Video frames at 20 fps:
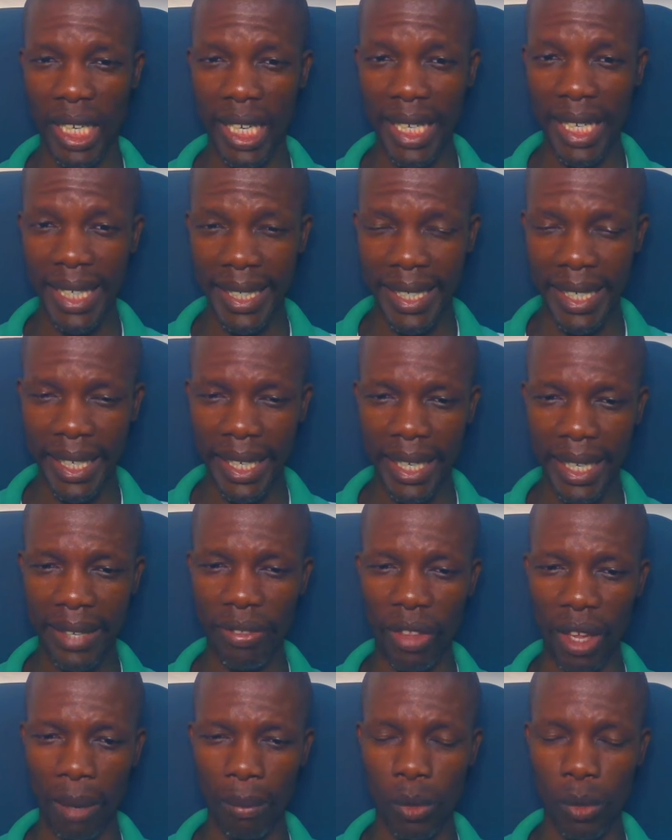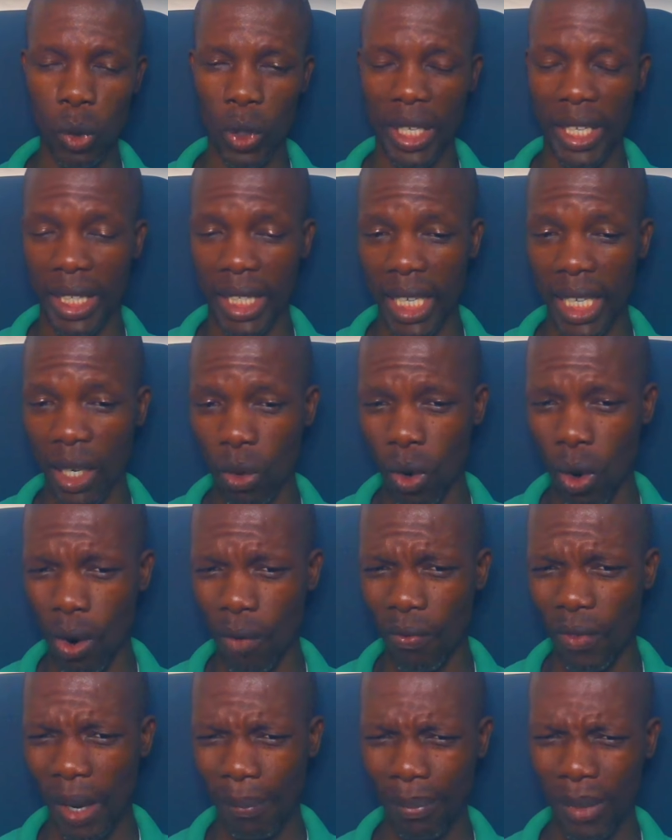lead them, to take
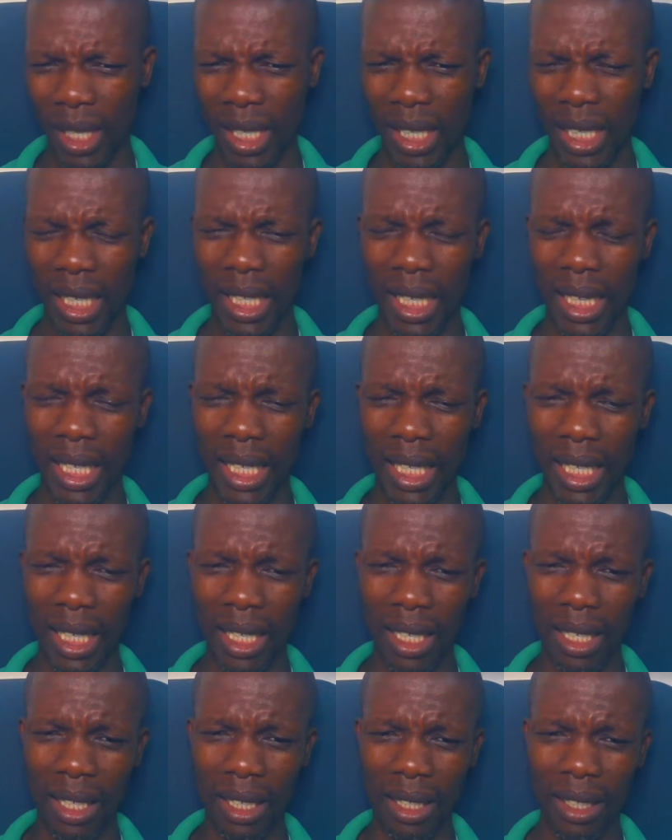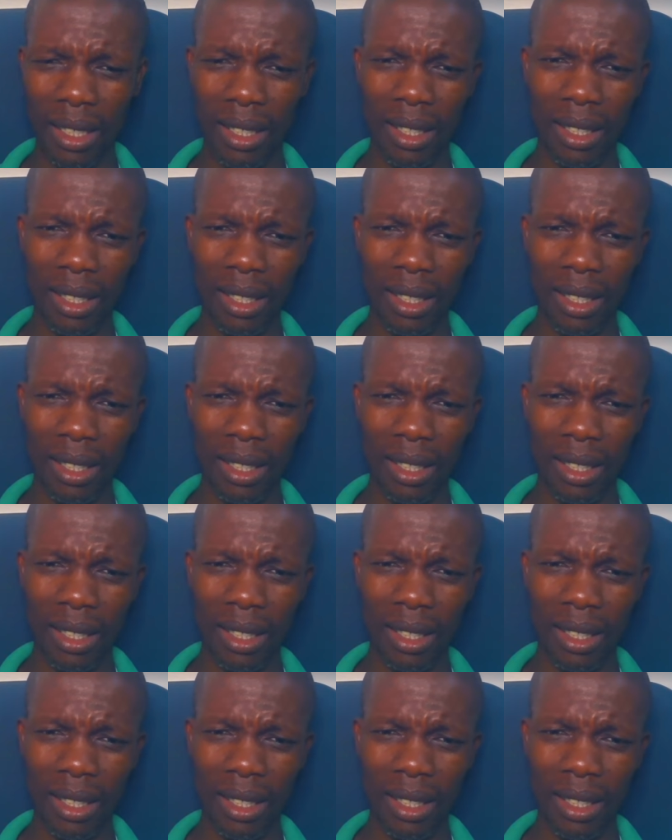over the